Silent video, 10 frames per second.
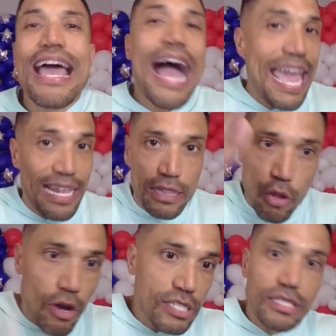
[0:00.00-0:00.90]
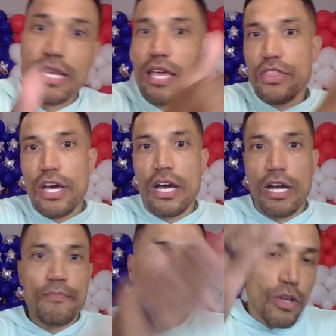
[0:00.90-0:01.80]
I lost
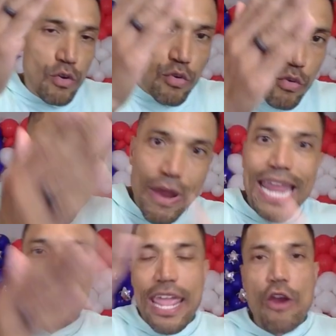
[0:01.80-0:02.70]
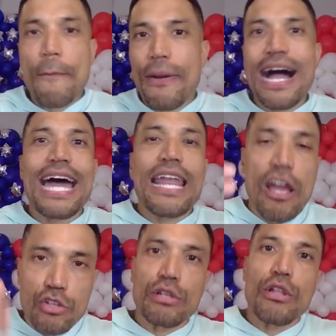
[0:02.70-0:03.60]
the right AirPod. I
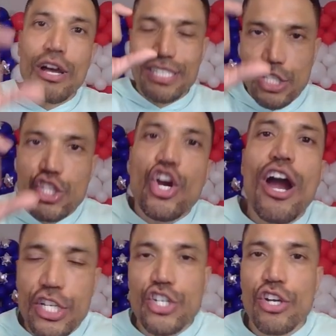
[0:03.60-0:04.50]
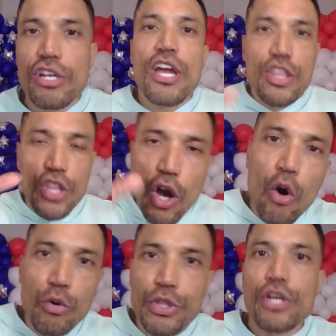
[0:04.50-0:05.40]
also lost the charger, the
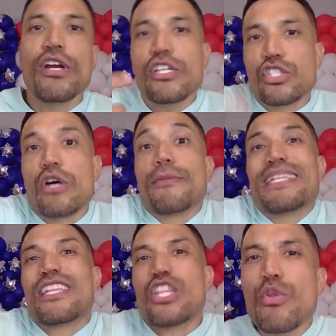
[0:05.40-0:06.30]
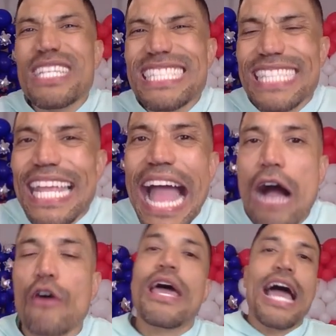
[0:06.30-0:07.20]
holder, so I was about to throw this thing out.